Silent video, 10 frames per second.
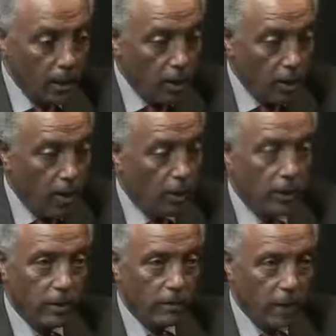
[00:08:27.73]

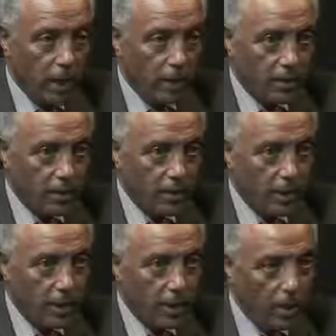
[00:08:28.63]
corner of the country.
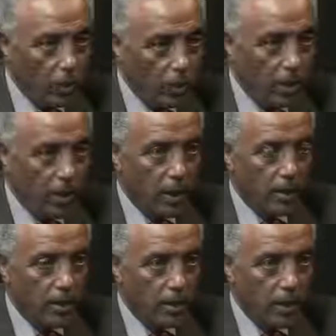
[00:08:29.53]
And when they
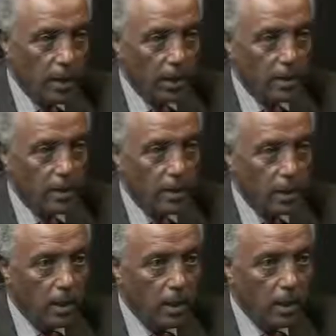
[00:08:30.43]
tell us,
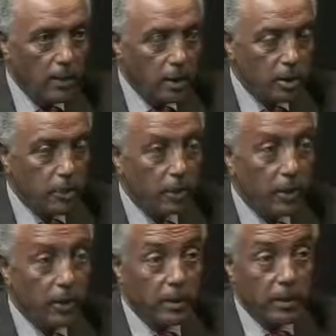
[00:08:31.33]
these
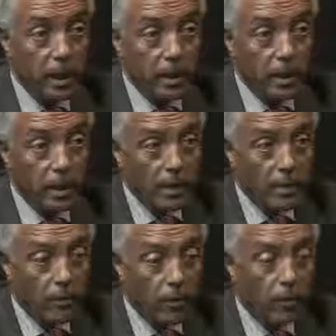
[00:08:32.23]
people are telling us
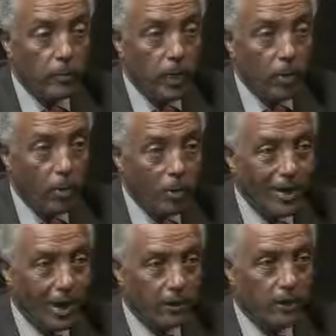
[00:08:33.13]
from their own life